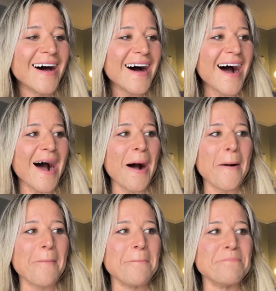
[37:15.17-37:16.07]

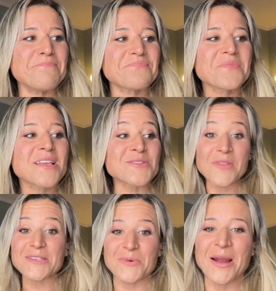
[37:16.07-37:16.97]
So
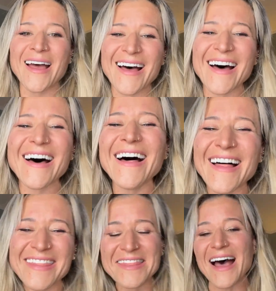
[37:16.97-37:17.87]
that's where
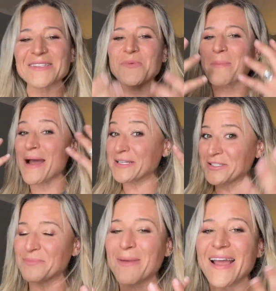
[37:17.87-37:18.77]
that's where
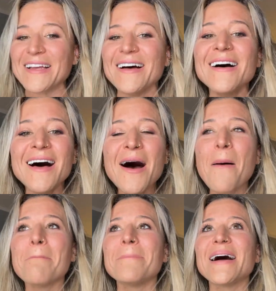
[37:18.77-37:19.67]

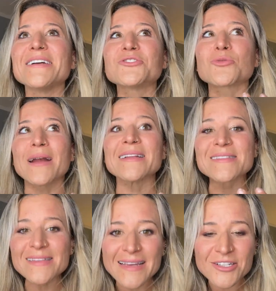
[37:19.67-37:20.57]
my
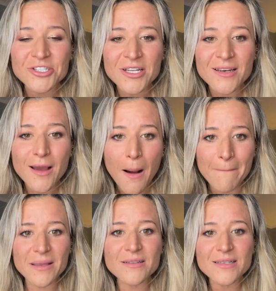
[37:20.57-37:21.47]
translation
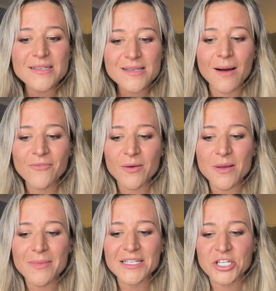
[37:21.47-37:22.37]
abilities come from,
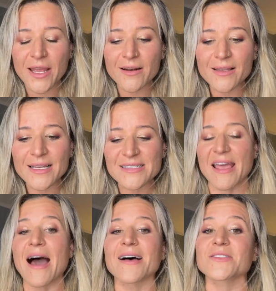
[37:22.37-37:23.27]
and my channeling is I
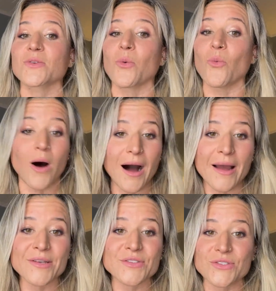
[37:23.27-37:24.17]
ask
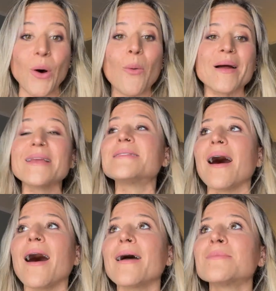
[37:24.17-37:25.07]
why so many
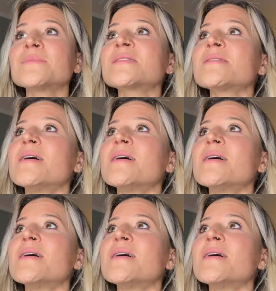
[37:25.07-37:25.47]
times